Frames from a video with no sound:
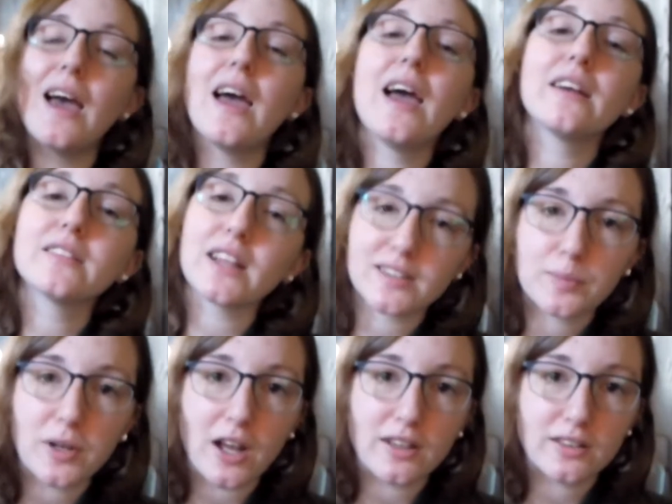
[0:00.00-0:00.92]
And
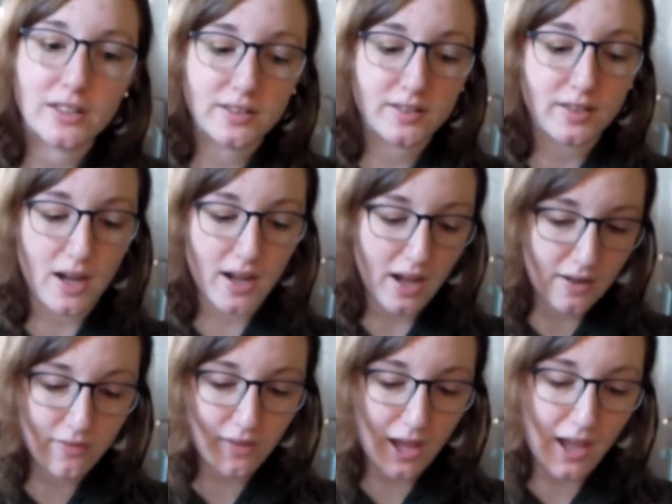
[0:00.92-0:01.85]
last but not least, I
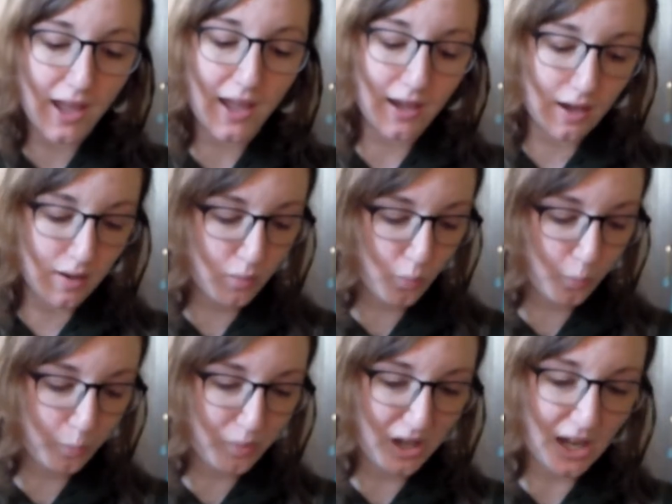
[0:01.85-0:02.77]
have a
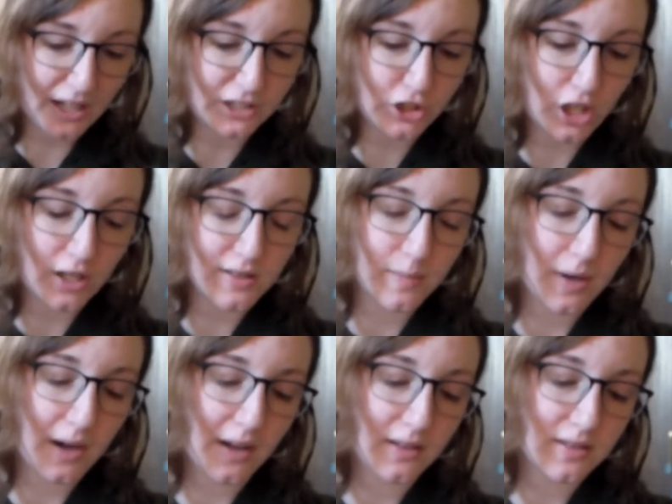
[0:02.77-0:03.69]
BH
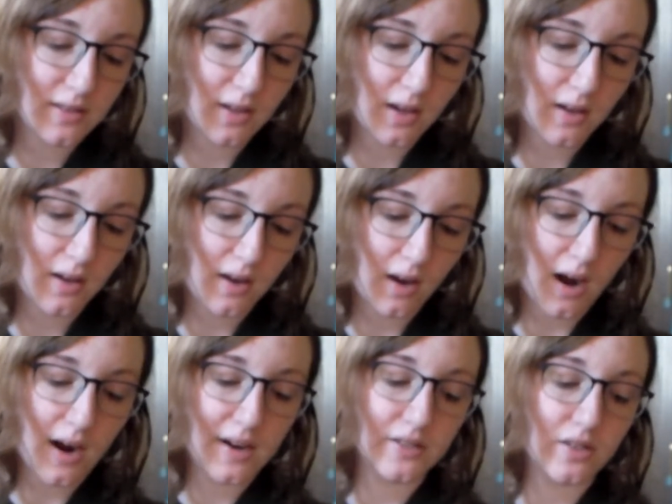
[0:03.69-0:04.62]
Cosmetics
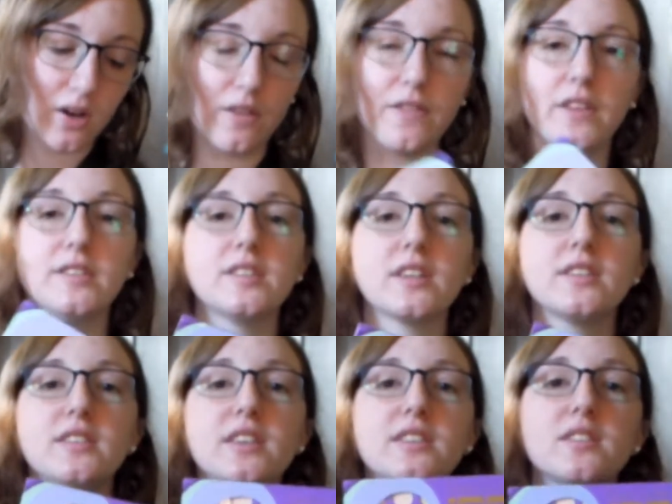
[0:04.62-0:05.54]
Eyes on the
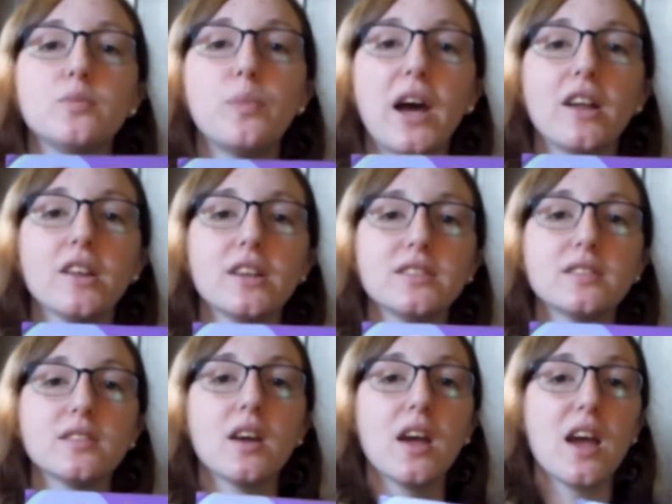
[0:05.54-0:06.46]
60s
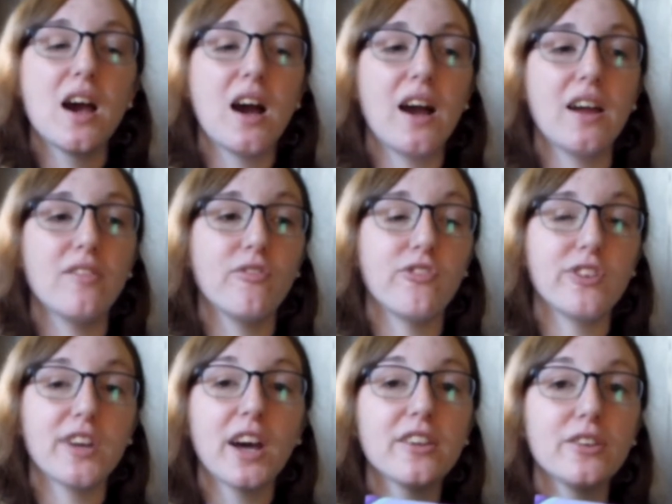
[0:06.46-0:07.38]
palette. I
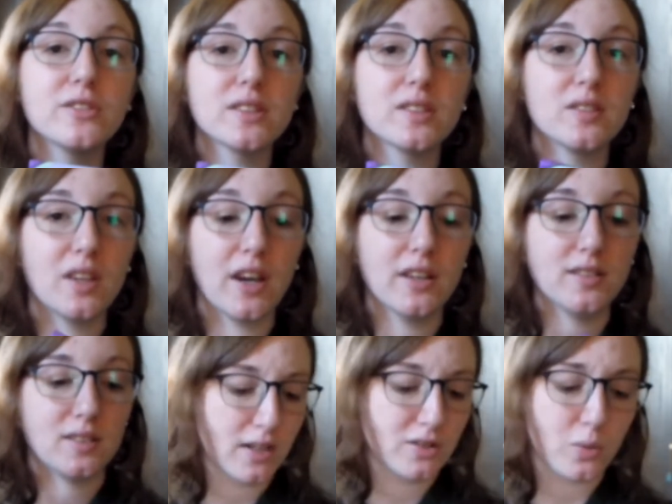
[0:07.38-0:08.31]
have not used this
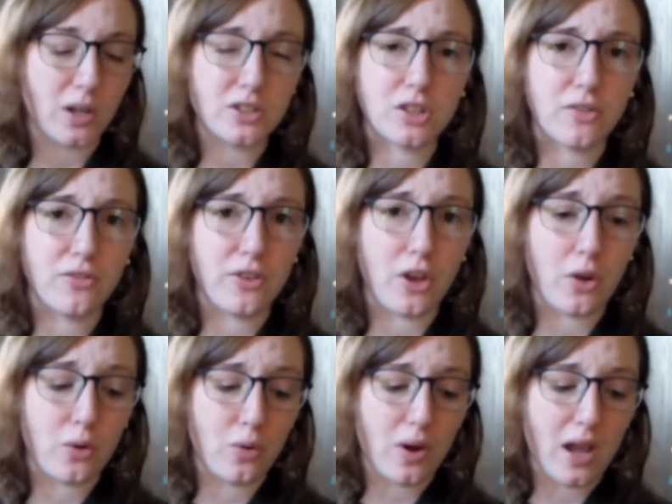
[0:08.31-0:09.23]
yet. I swatched a
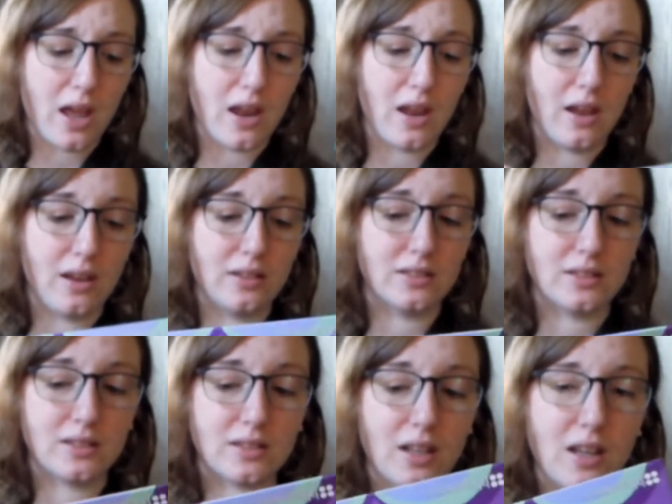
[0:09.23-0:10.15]
few and
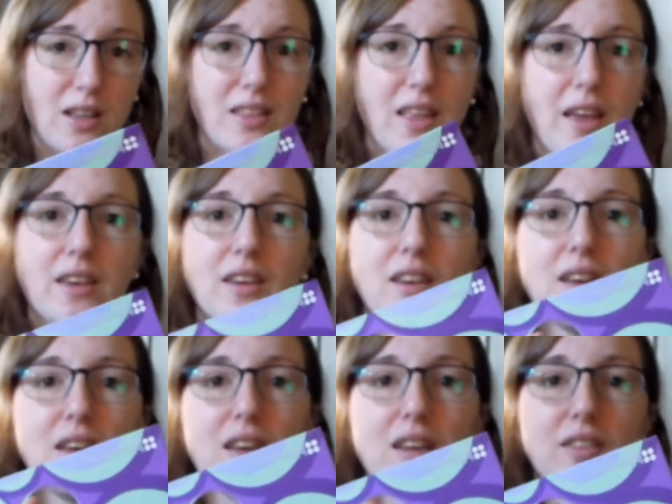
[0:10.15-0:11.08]
like
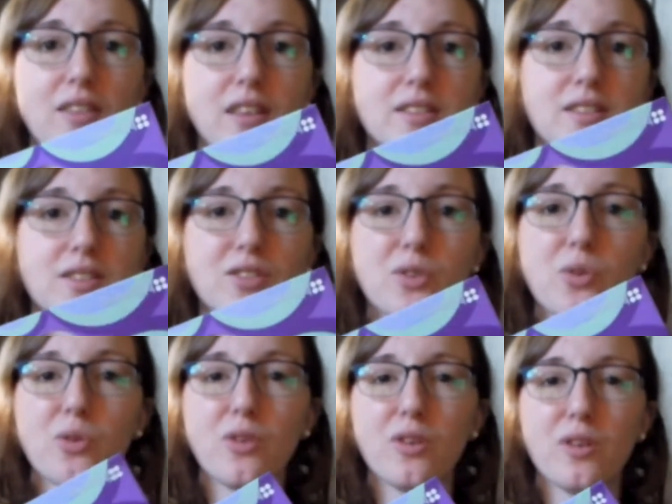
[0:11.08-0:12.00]
this is
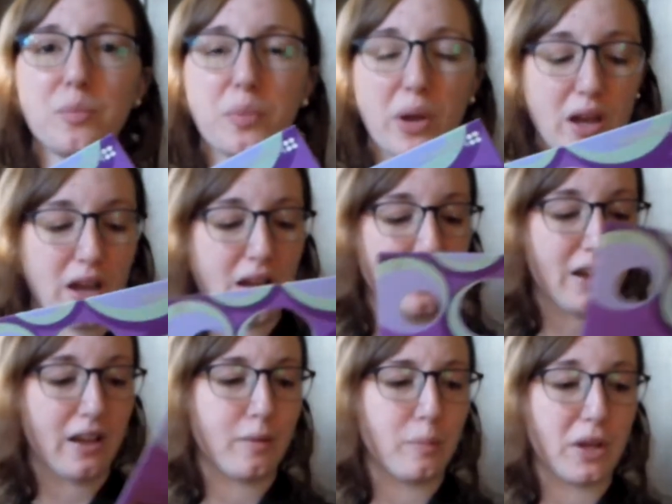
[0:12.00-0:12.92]
cool, but
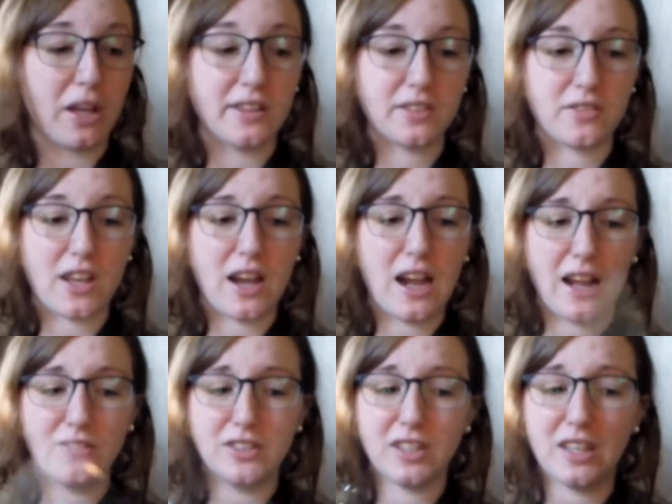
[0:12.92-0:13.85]
like because of that I
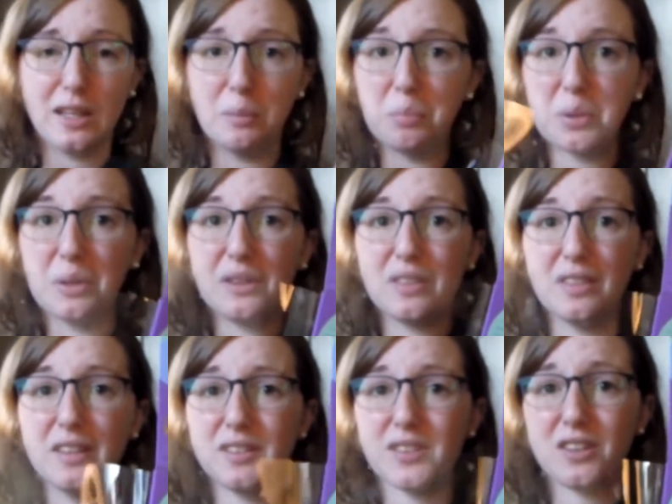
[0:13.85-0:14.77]
have to keep
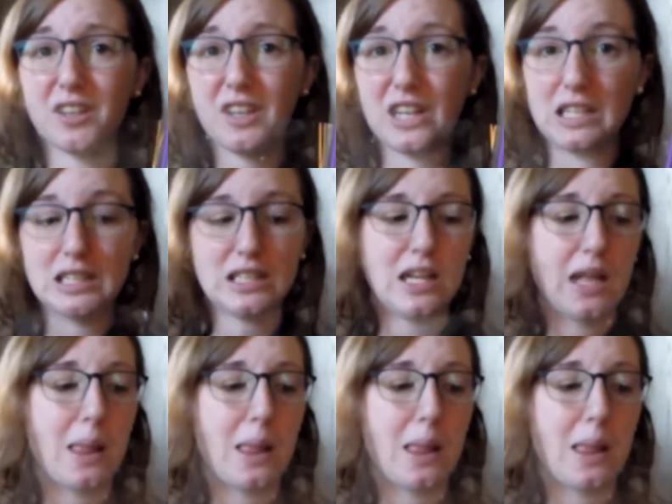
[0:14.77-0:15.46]
this on here.